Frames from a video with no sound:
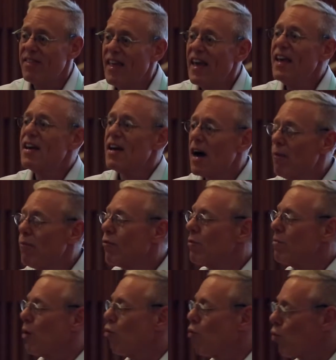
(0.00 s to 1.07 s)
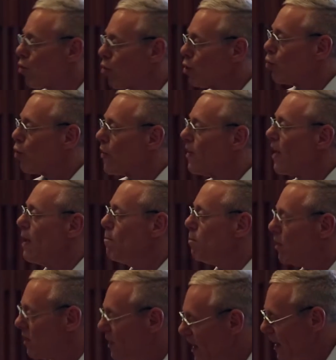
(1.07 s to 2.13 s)
they come from a world where they
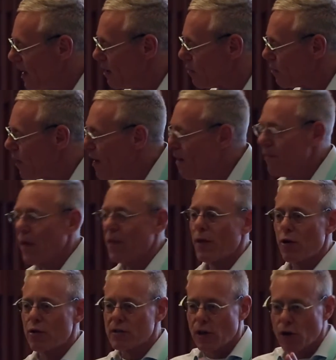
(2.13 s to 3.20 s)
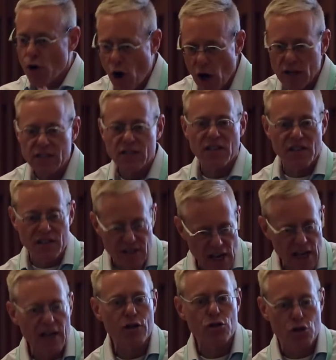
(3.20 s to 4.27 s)
believe that there is a constant
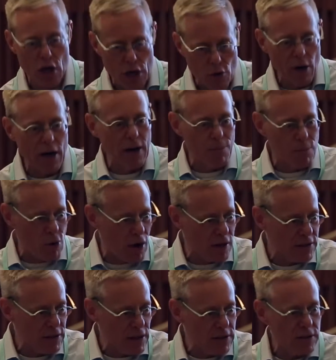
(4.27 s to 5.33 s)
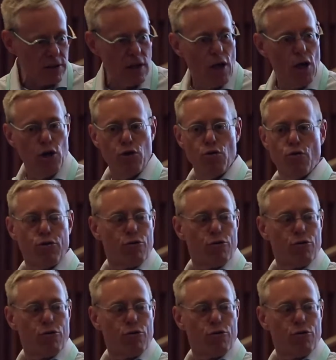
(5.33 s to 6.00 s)
data generating process. You